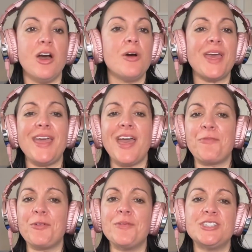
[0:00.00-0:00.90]
okay,
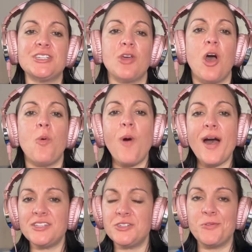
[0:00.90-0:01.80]
everyone just
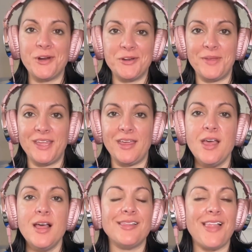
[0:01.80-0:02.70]
walk toward me
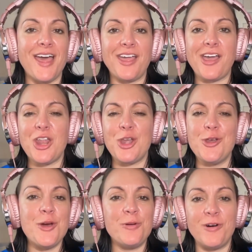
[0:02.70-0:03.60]
like
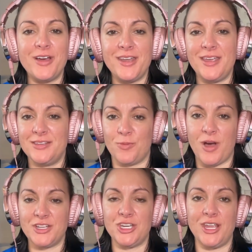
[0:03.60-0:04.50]
no one is
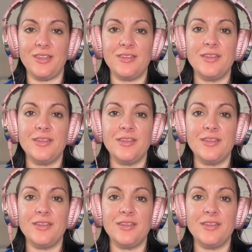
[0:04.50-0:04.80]
watching.